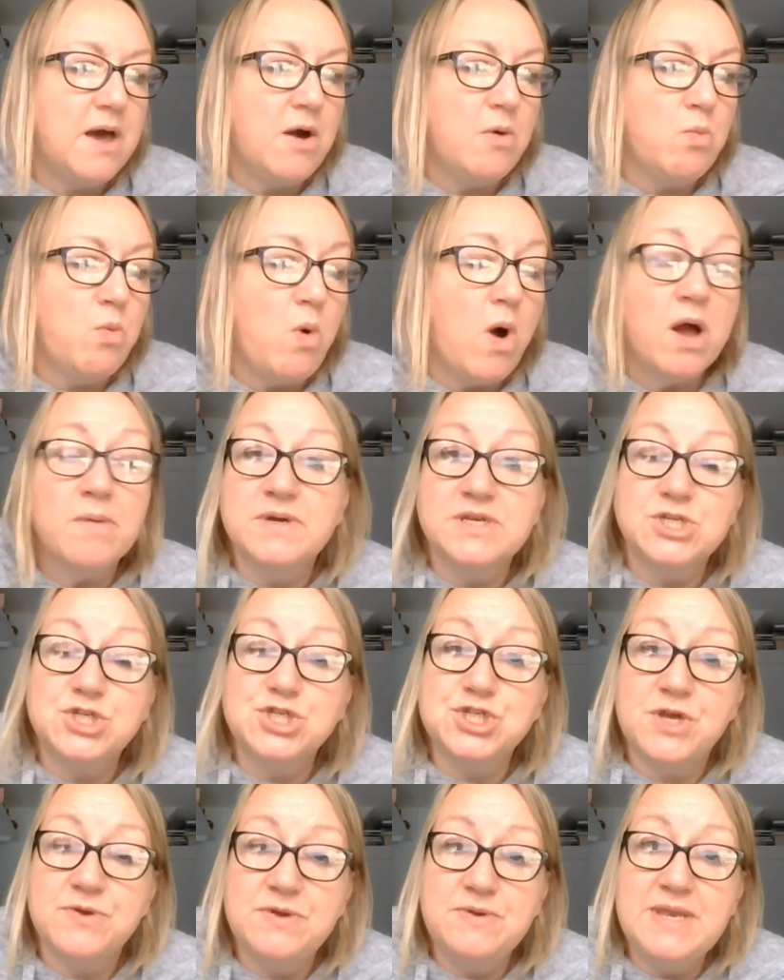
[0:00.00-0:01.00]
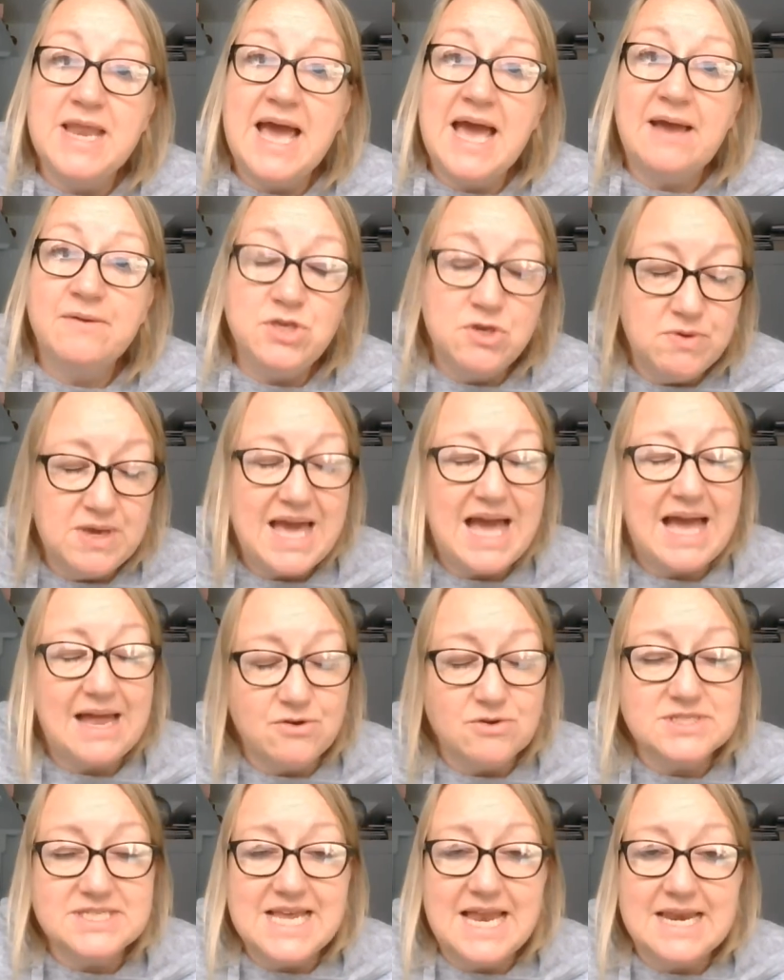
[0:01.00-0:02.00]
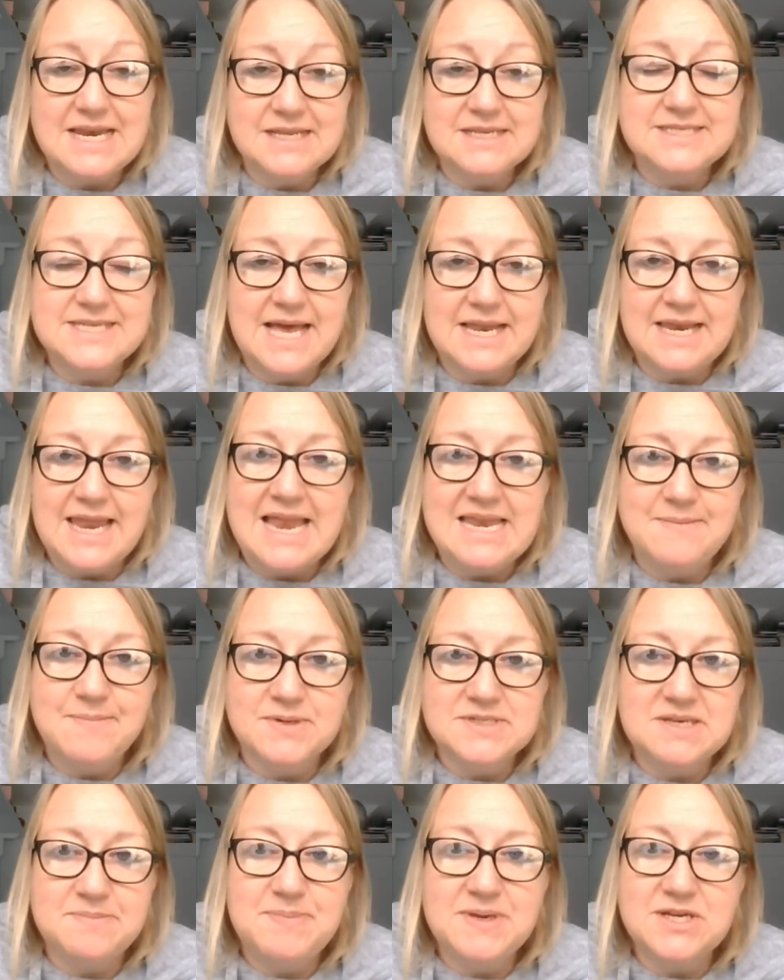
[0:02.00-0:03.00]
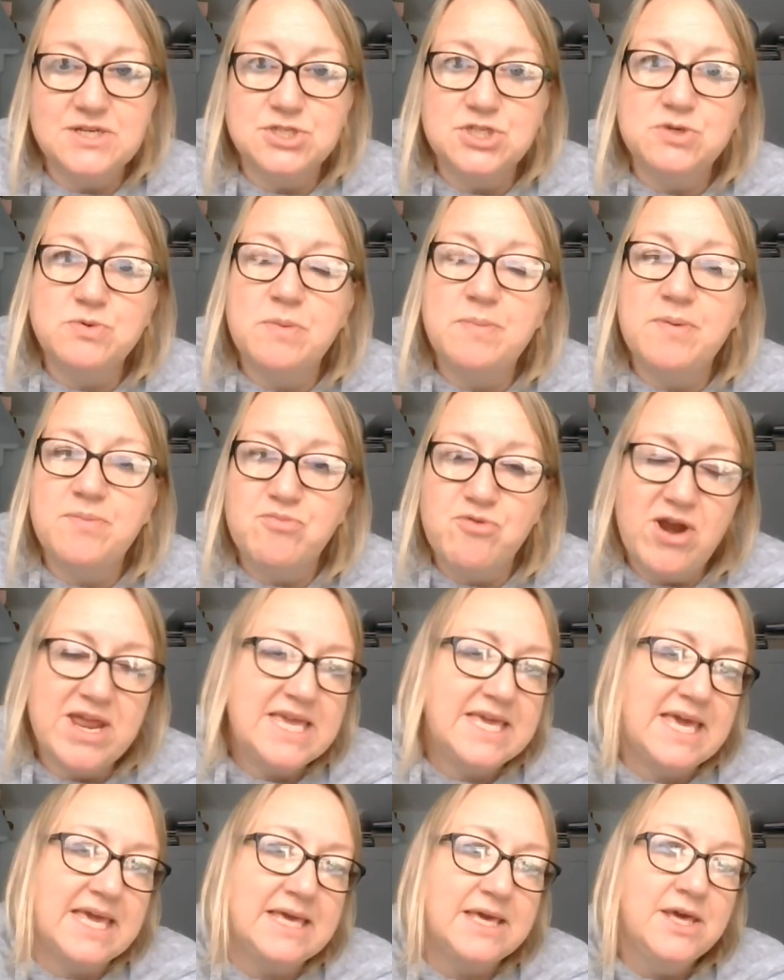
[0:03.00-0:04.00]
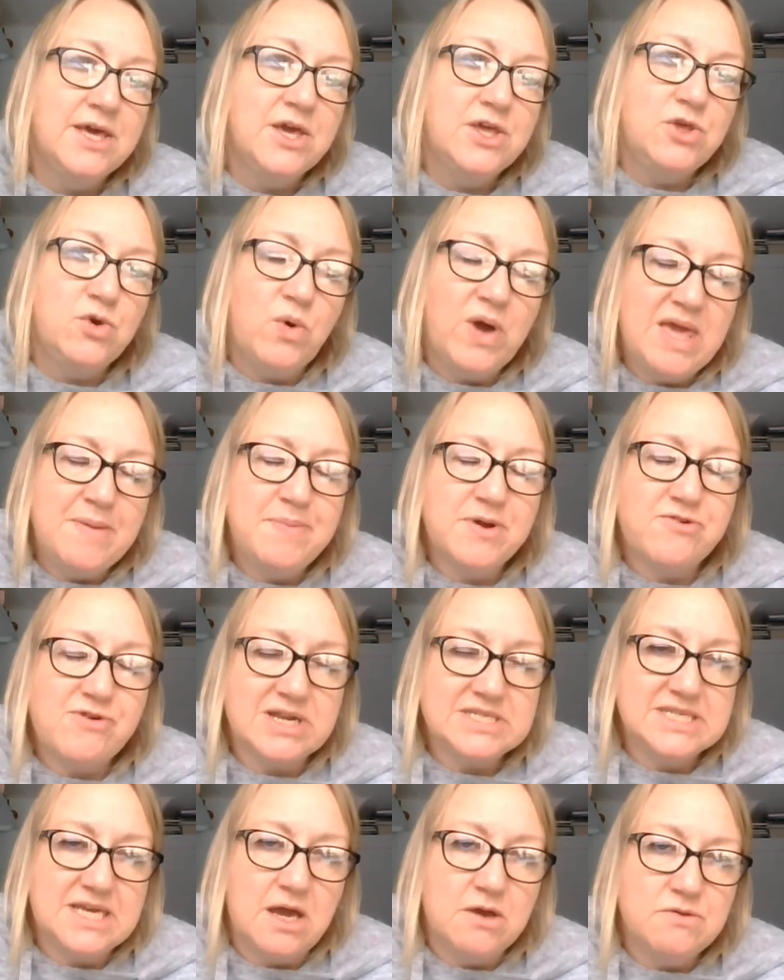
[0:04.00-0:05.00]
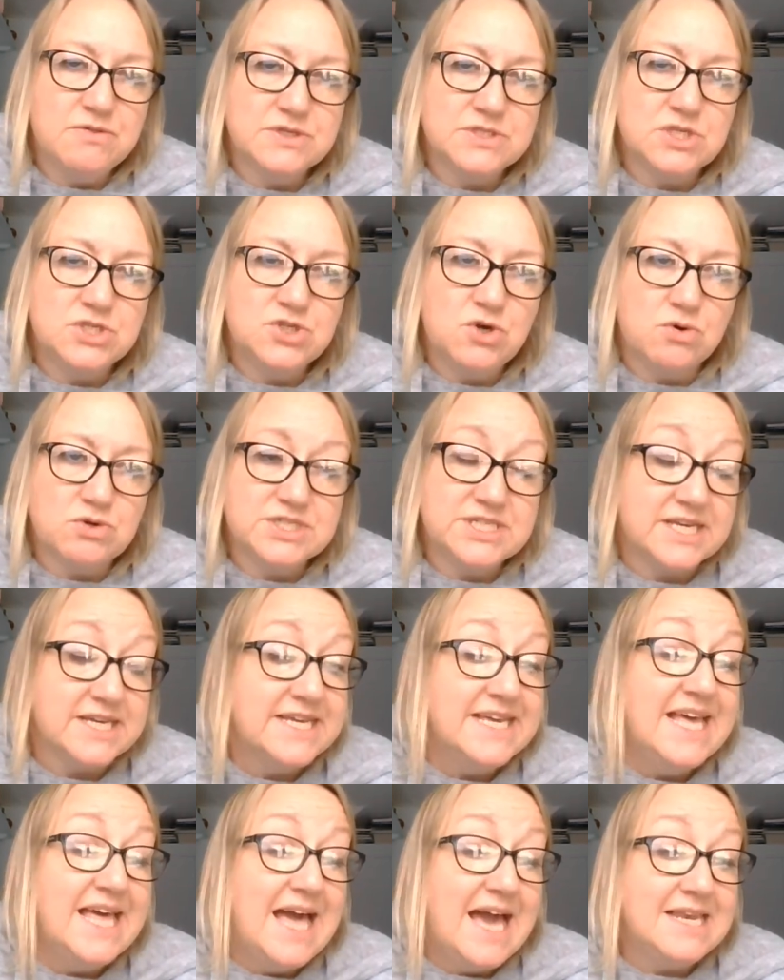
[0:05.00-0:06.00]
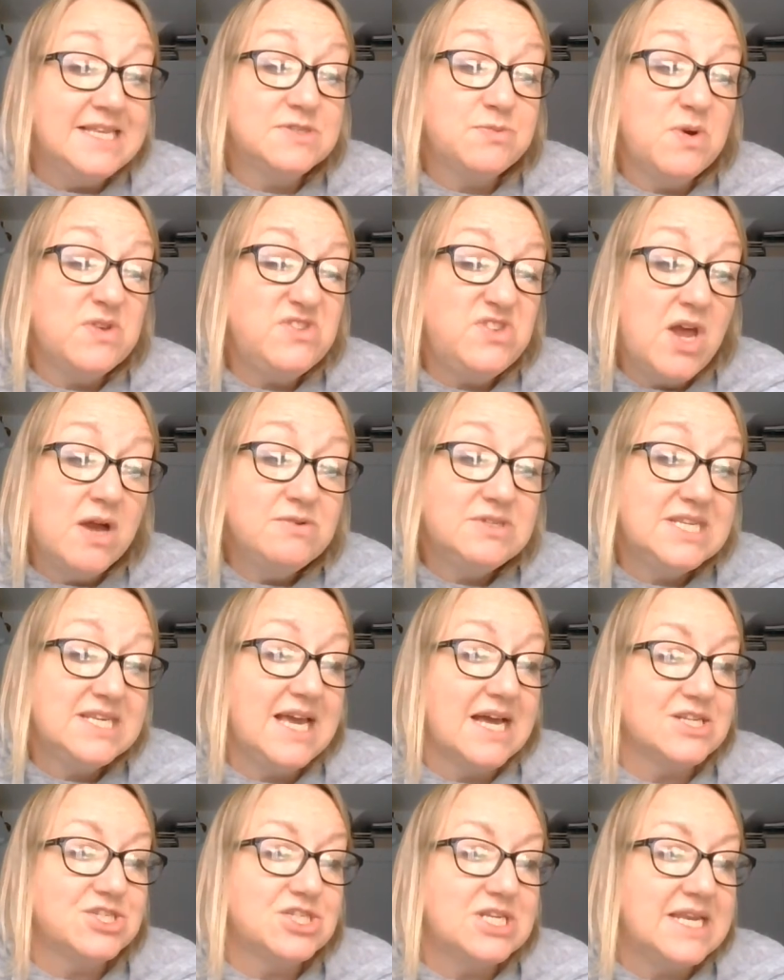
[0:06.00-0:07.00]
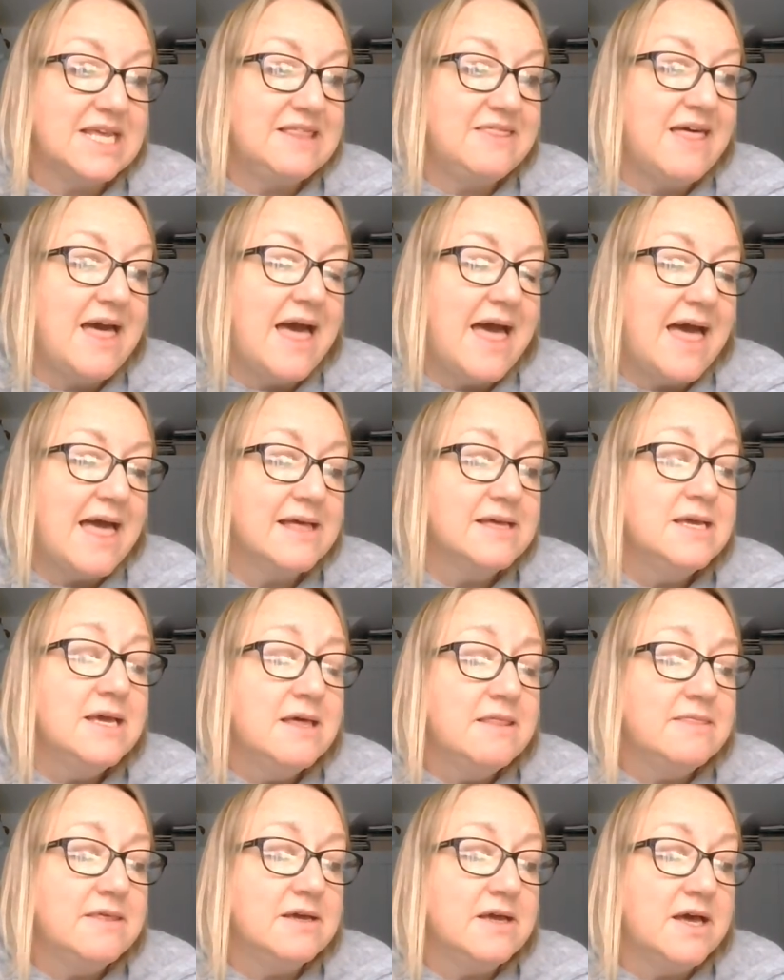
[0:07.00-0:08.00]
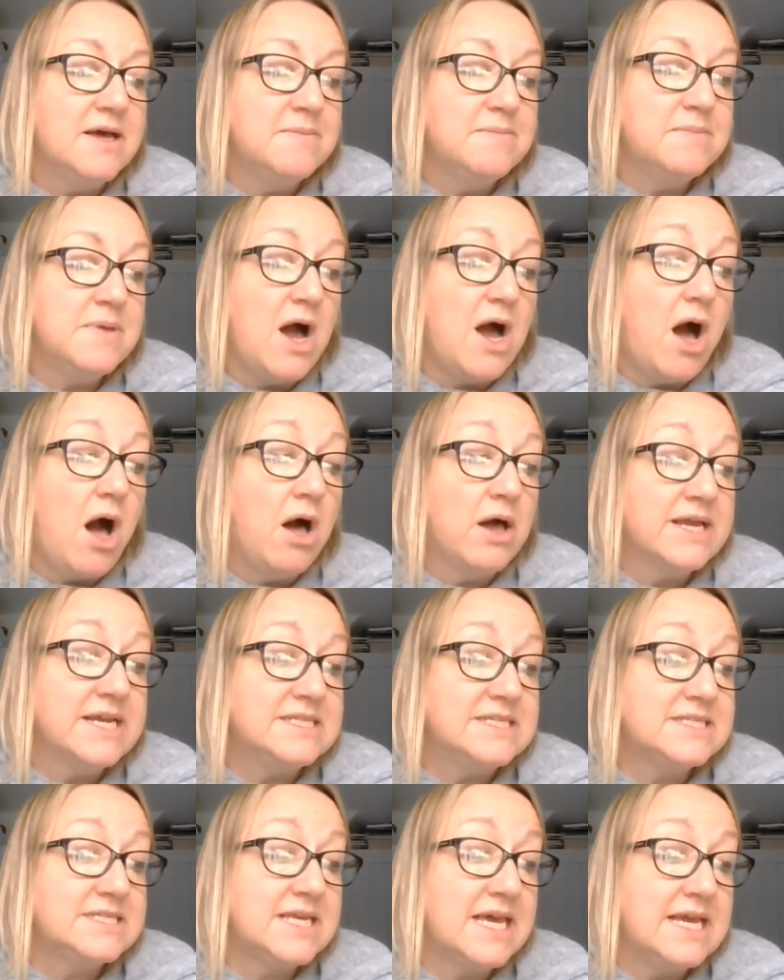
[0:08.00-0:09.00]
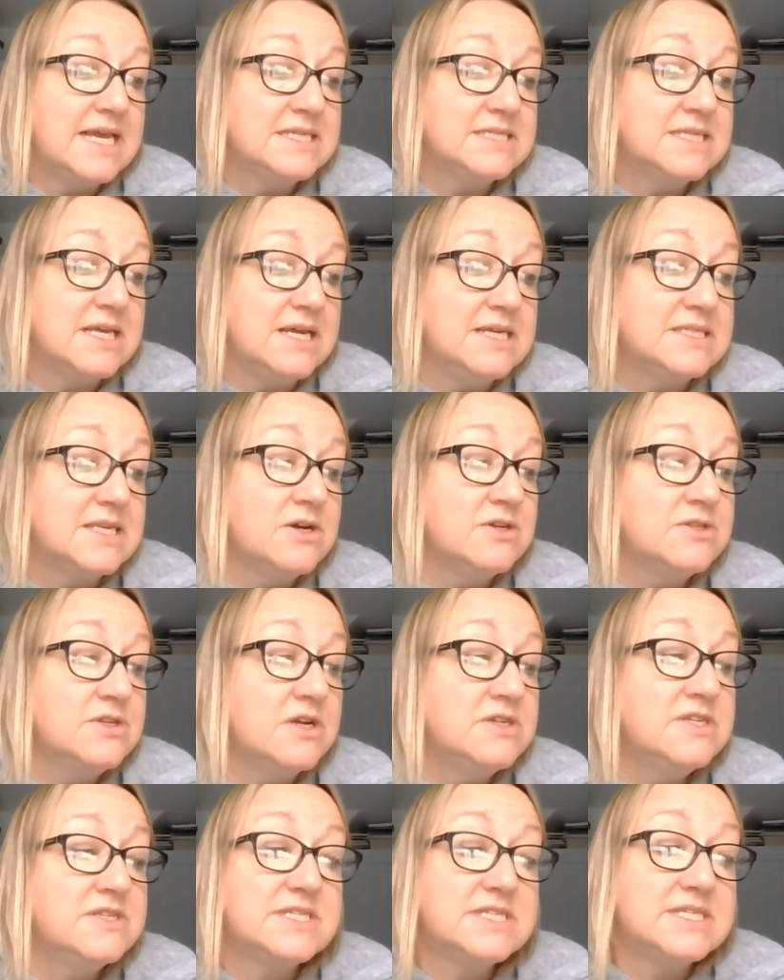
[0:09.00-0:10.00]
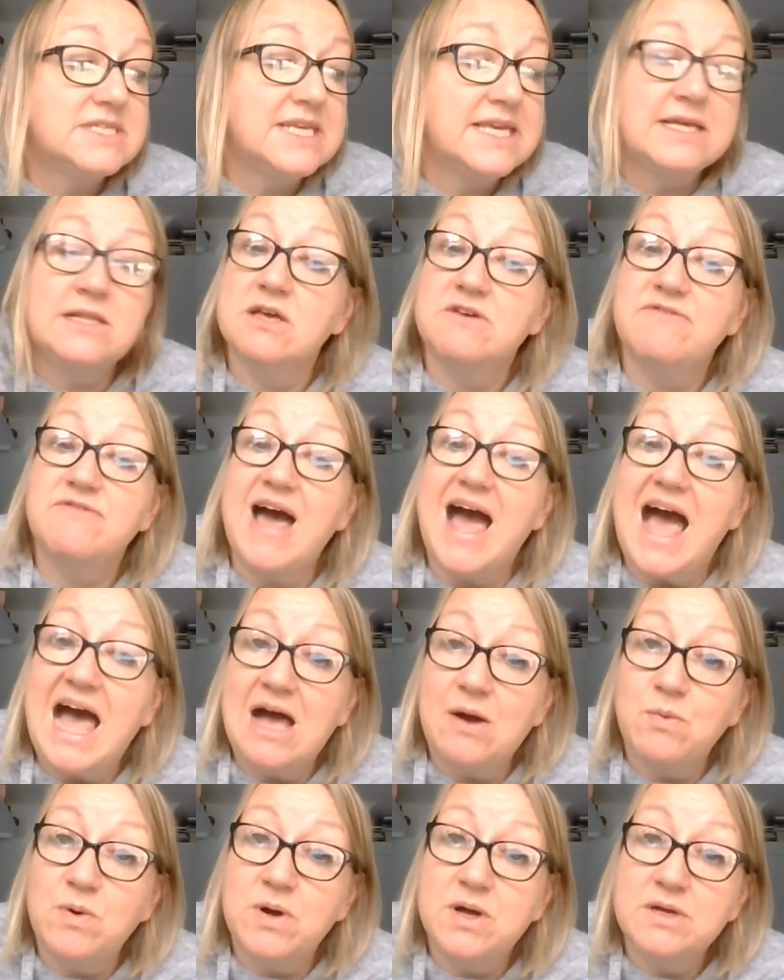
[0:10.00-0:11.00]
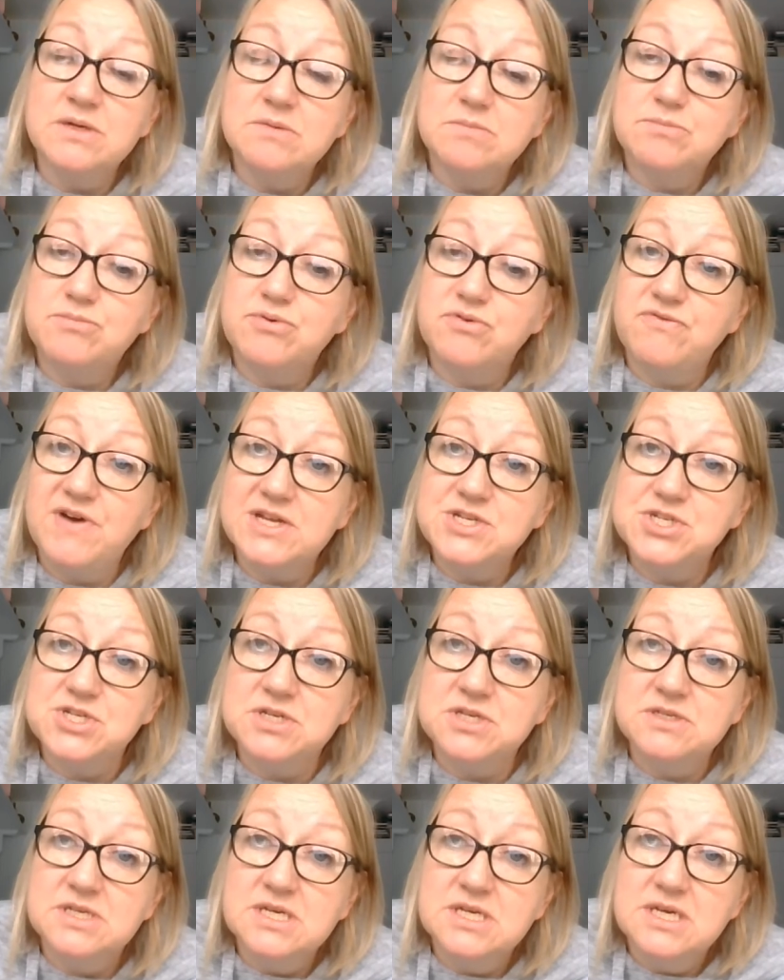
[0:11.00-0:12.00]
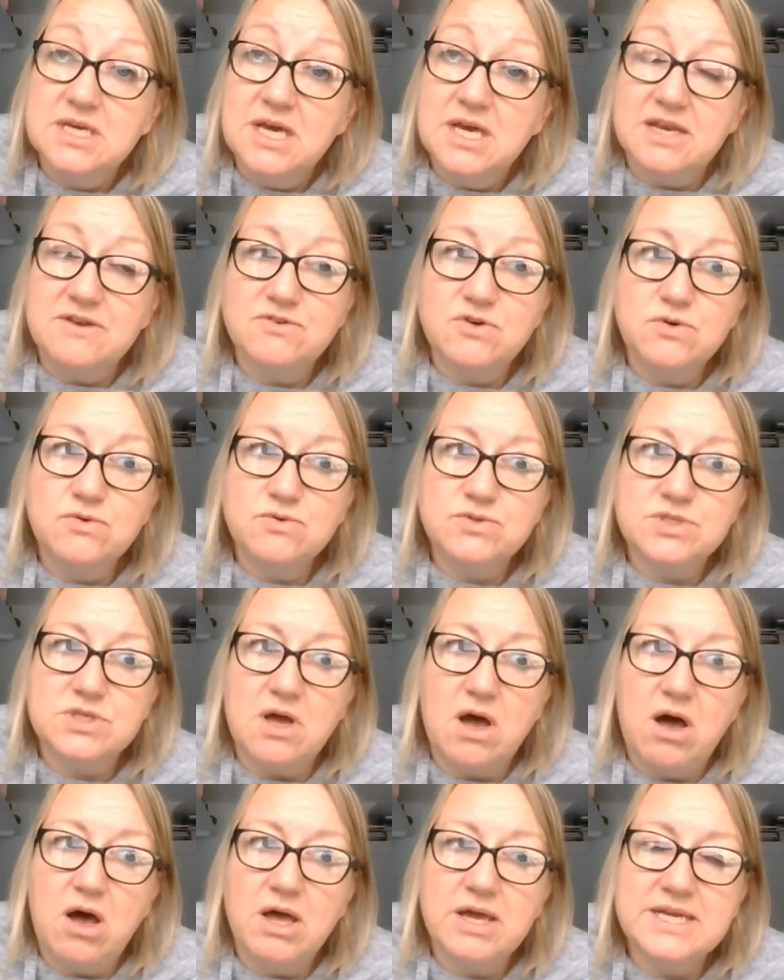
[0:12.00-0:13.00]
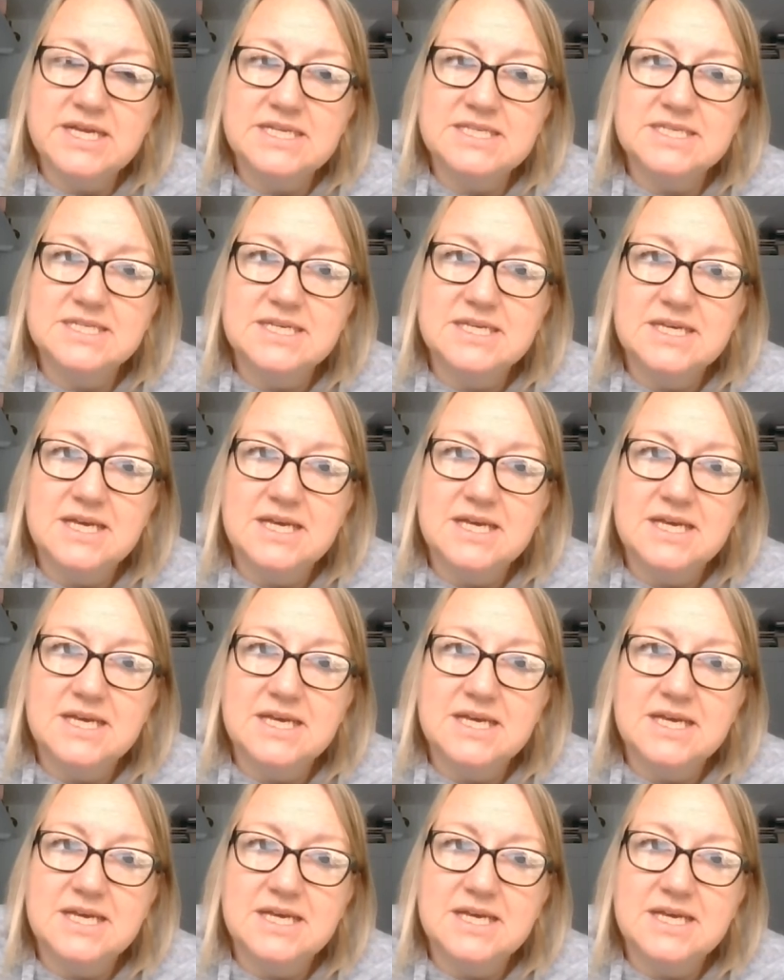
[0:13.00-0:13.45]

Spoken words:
what I'm going to show you now, you cannot tell anybody because you will be breaking your Hippocratic oath as a doctor. And it's worth noting actually there that Hyde says it's under the seal of our profession. And of course, Hyde